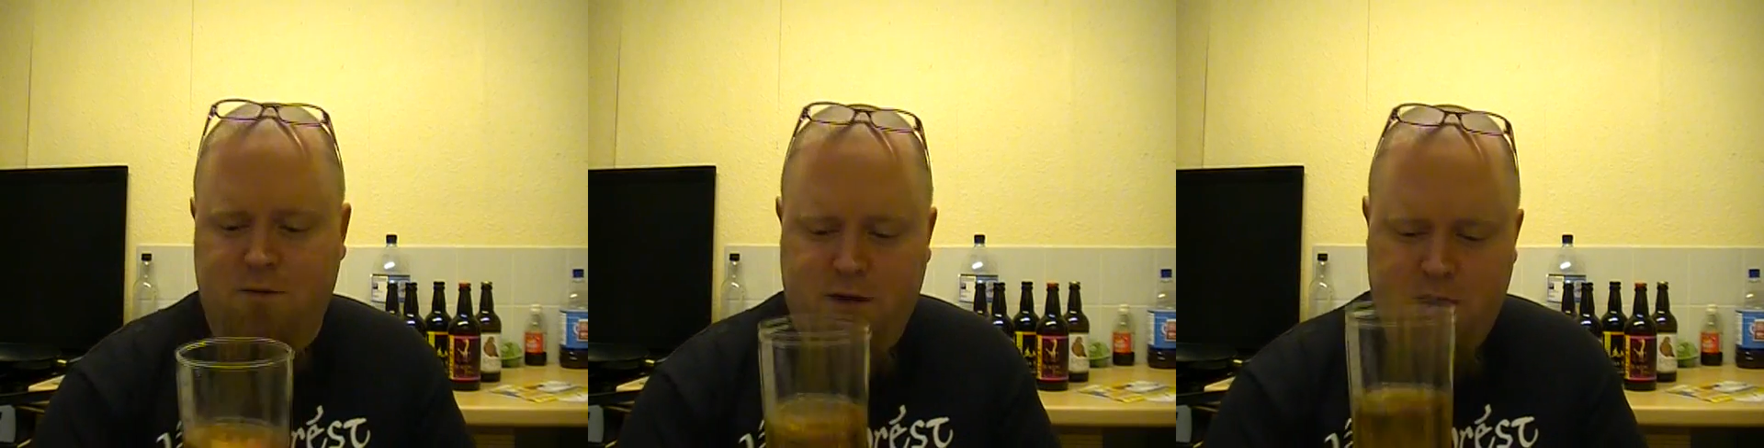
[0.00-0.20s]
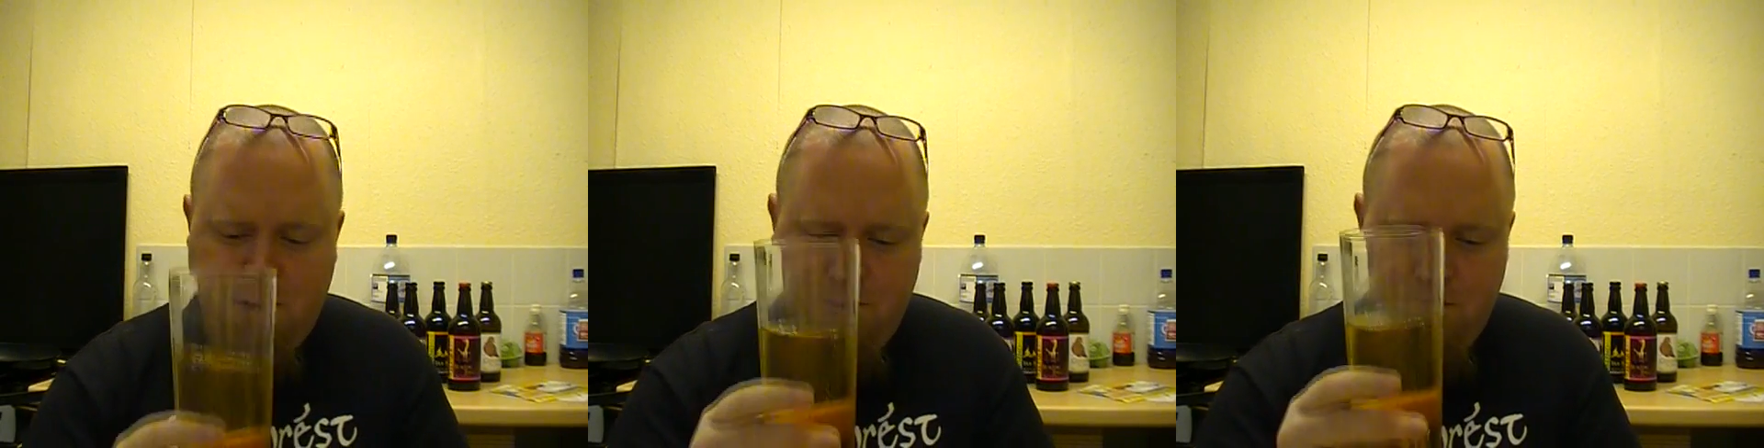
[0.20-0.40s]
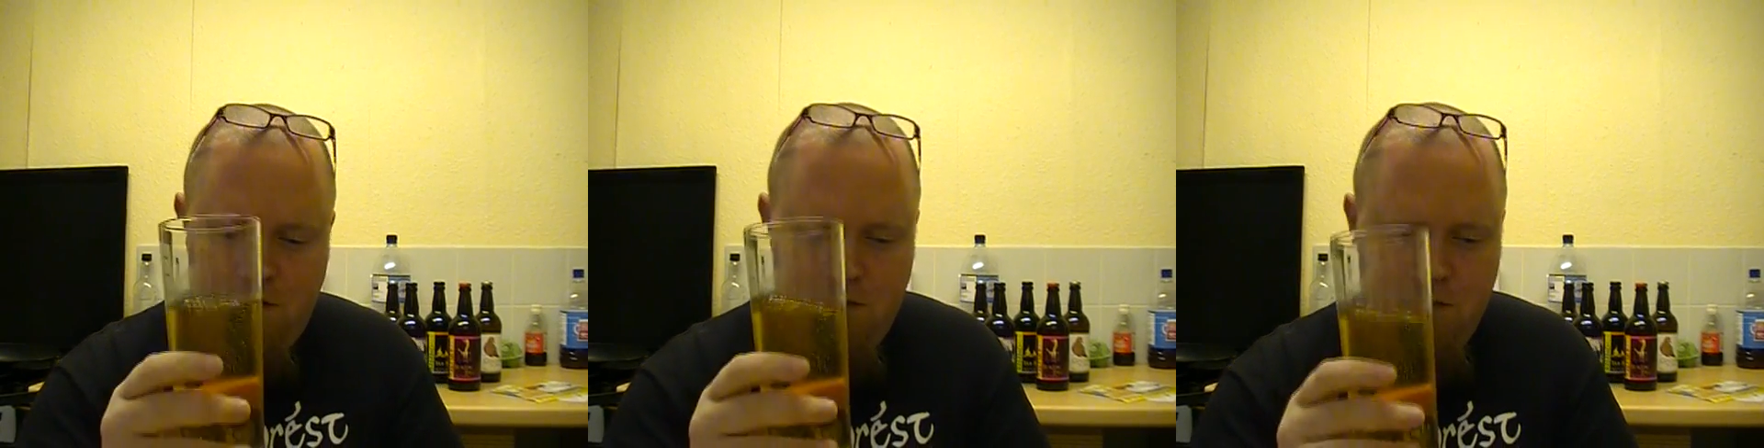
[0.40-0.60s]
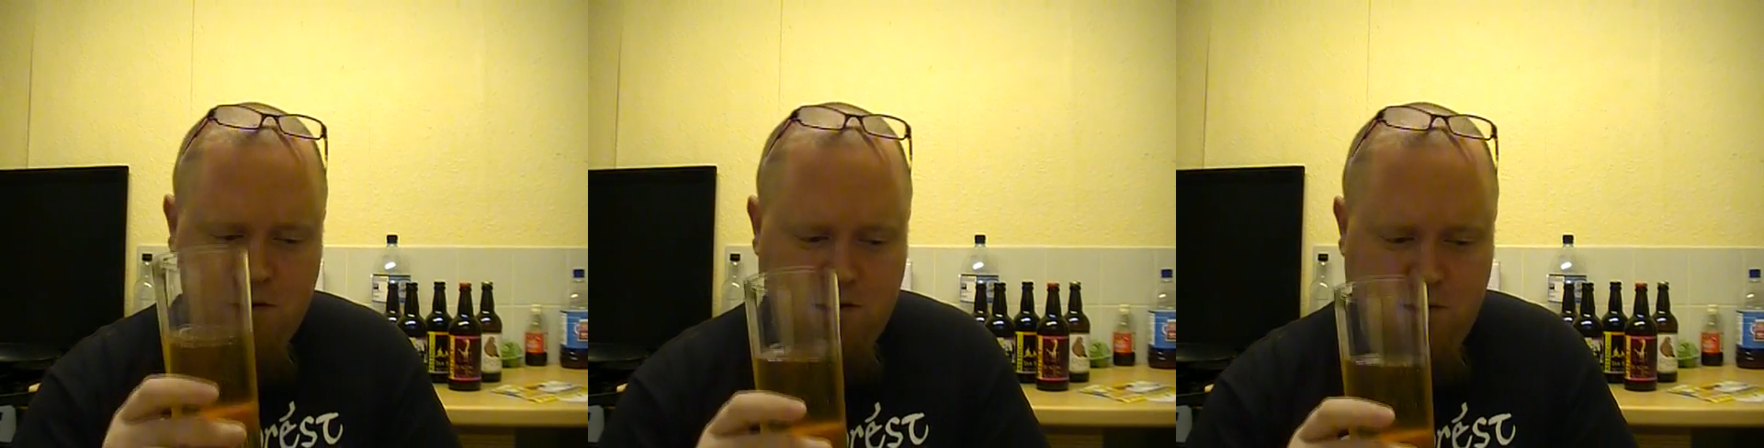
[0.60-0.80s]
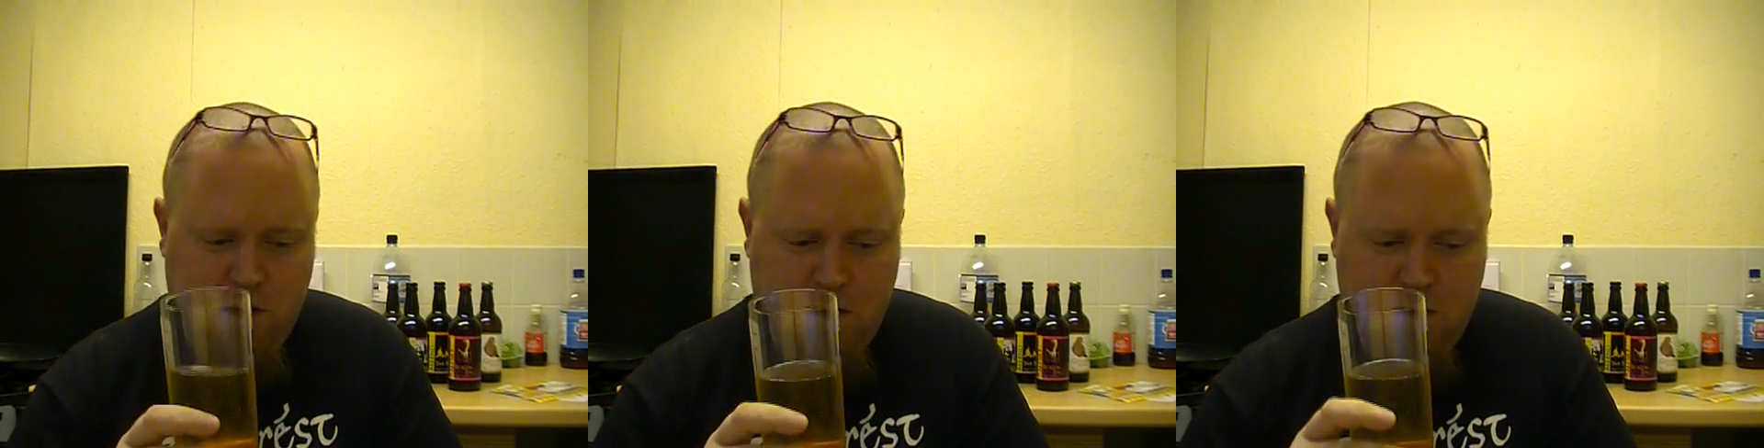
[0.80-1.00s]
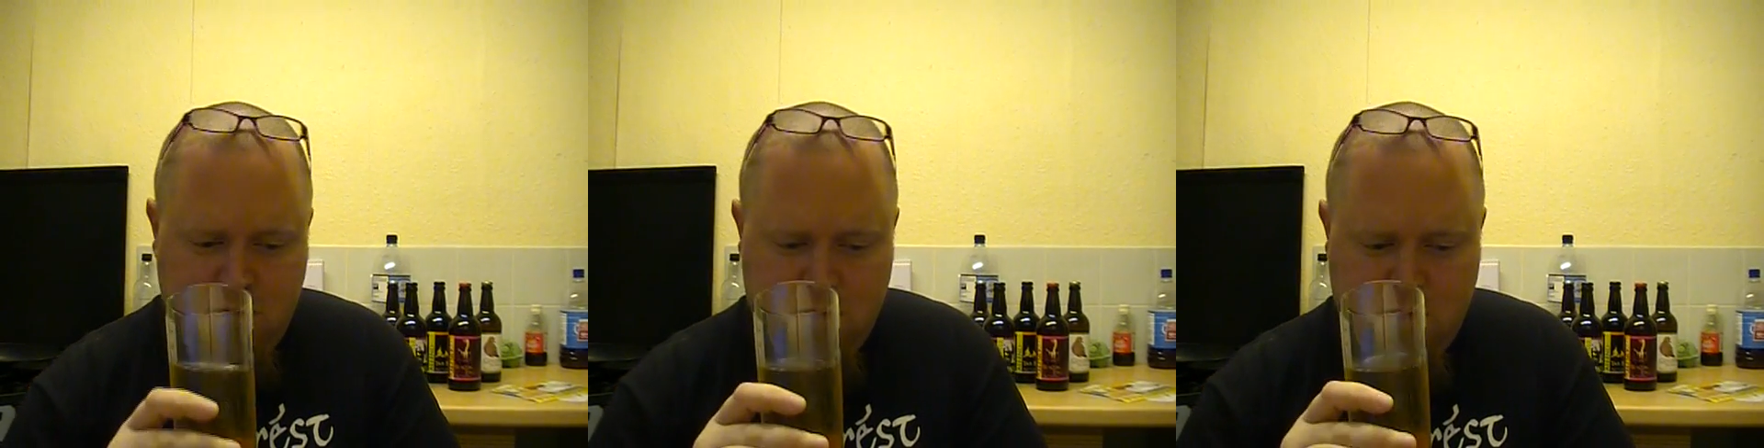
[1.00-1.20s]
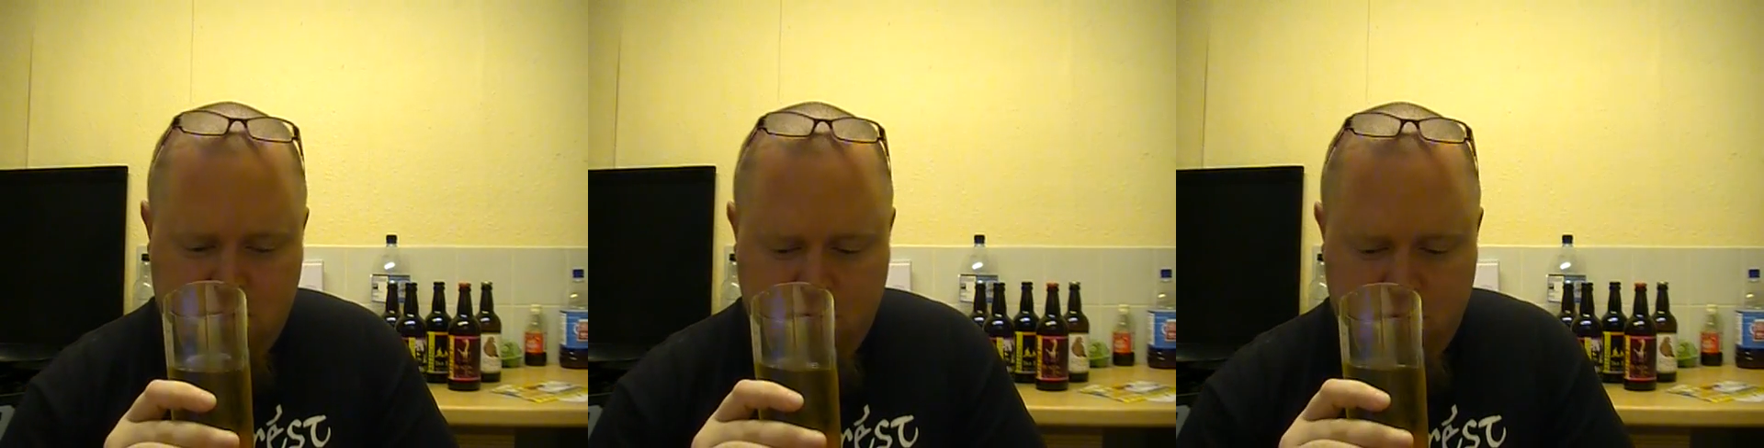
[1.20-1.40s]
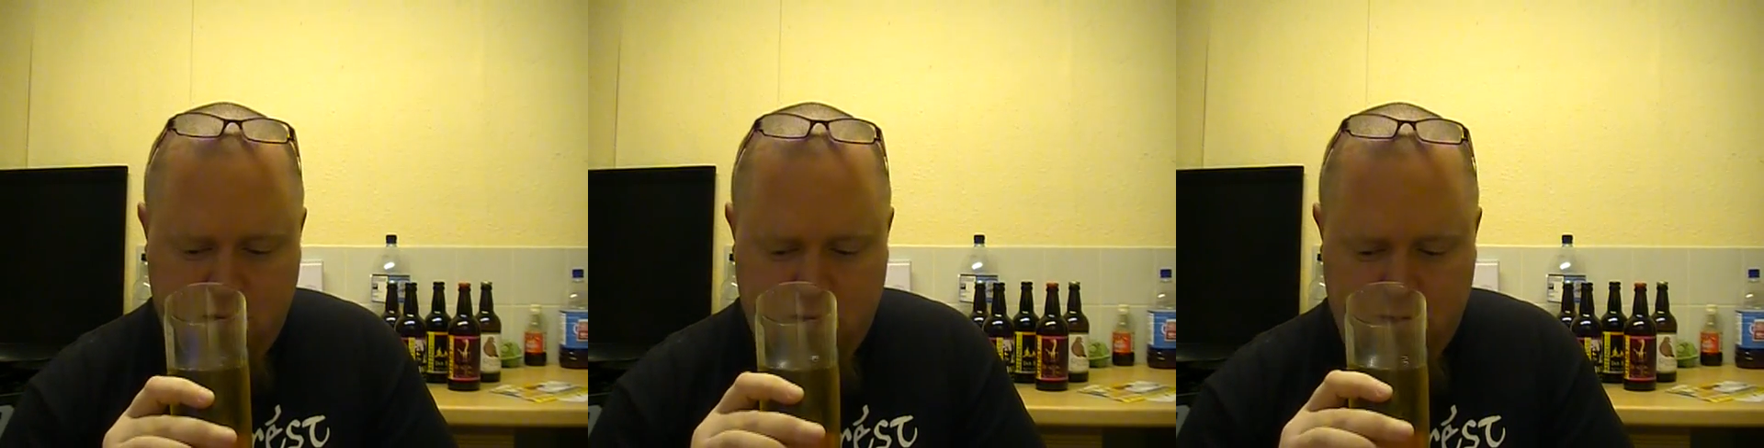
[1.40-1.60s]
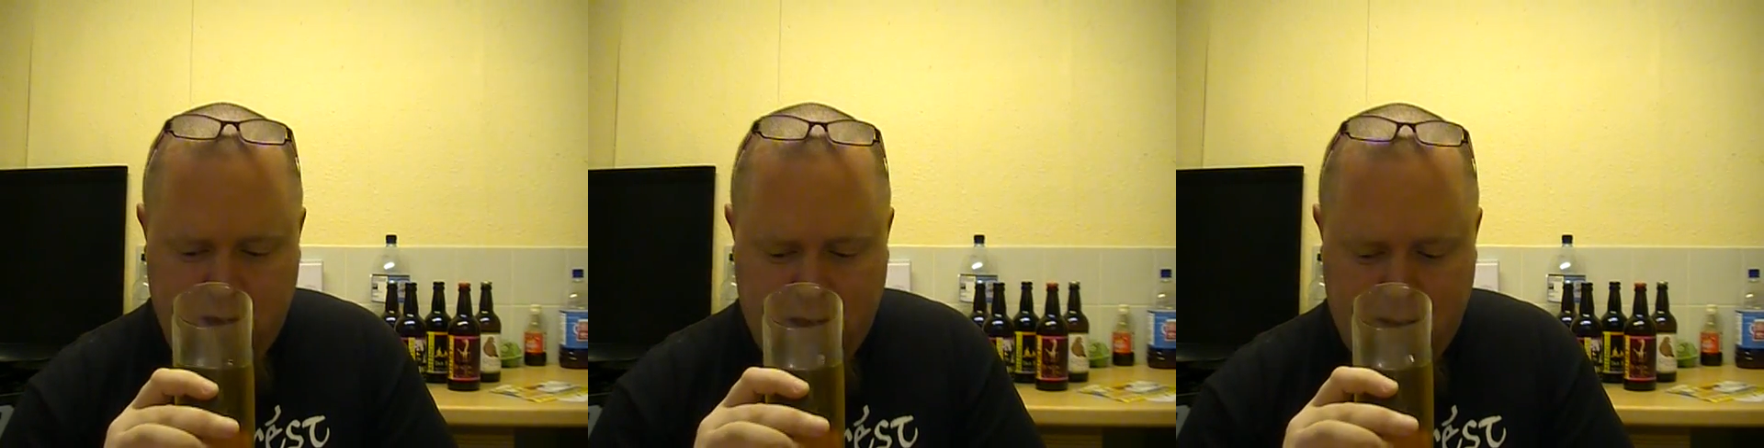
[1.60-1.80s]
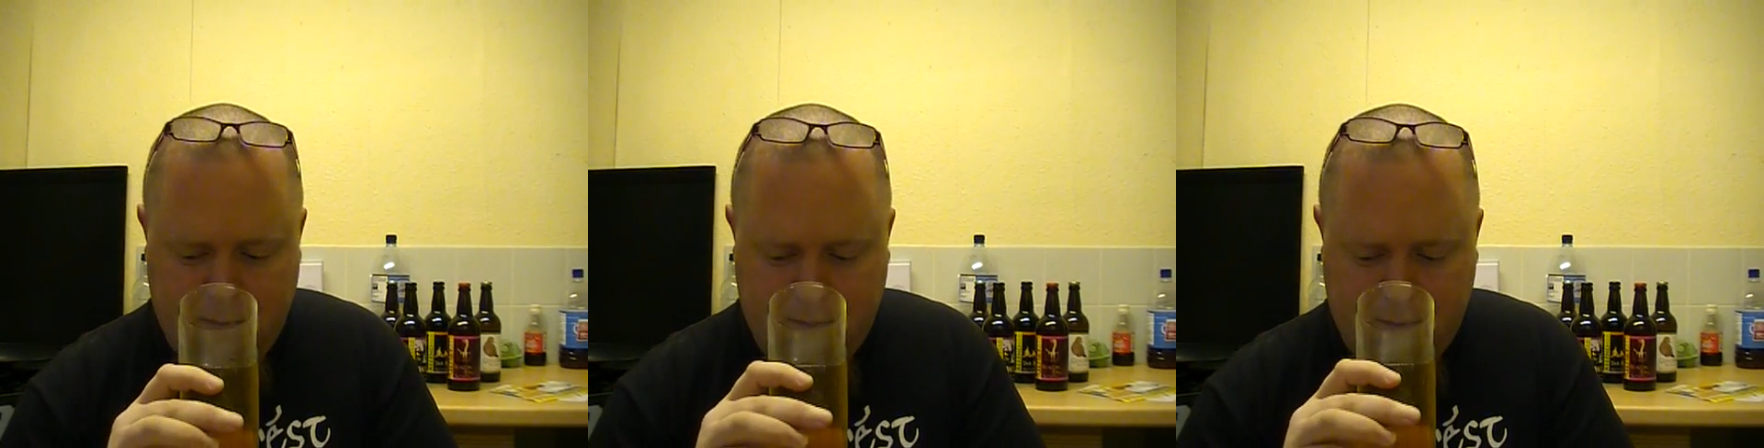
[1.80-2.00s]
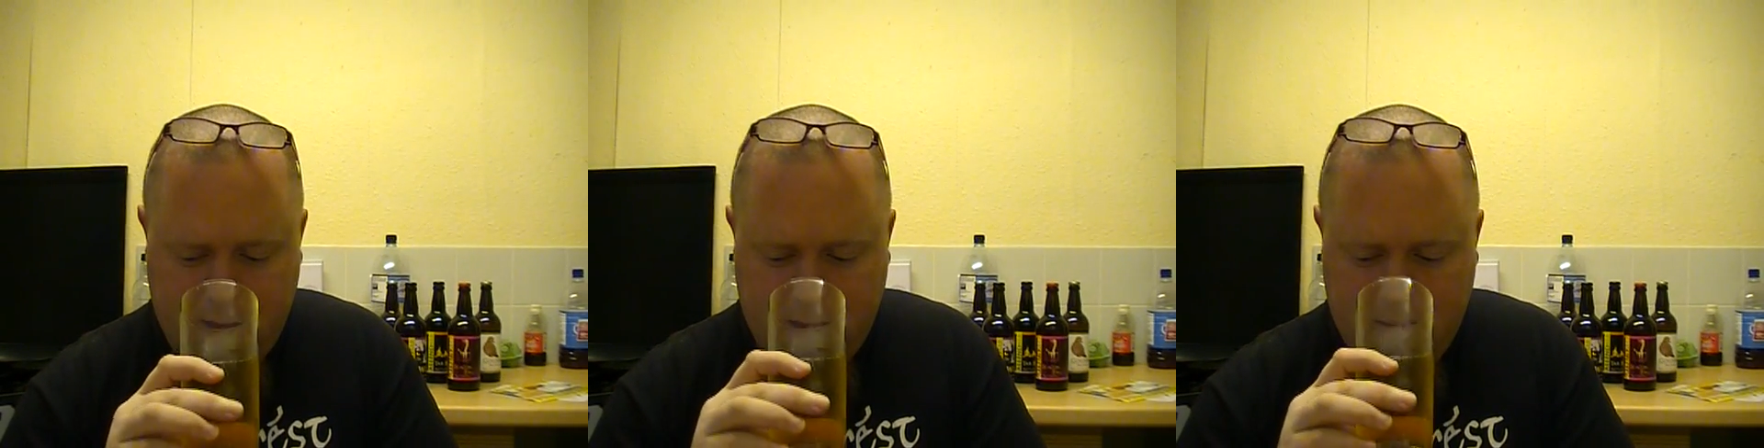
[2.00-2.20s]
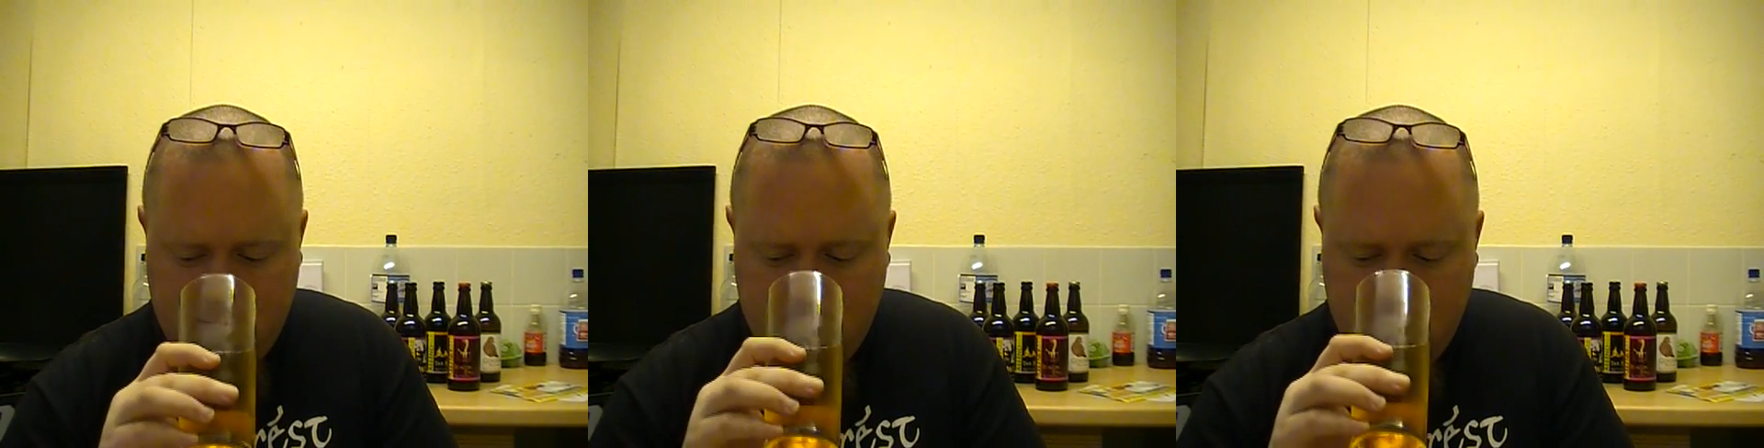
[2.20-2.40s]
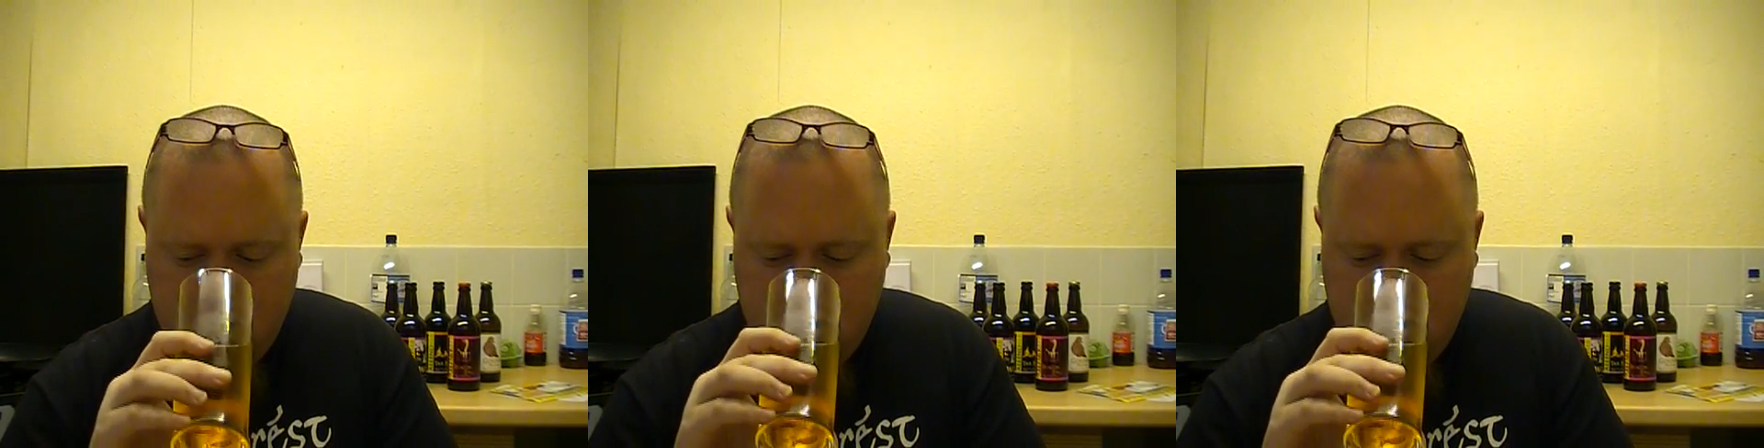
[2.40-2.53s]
Thank you very much for this. I'm really, really happy about it.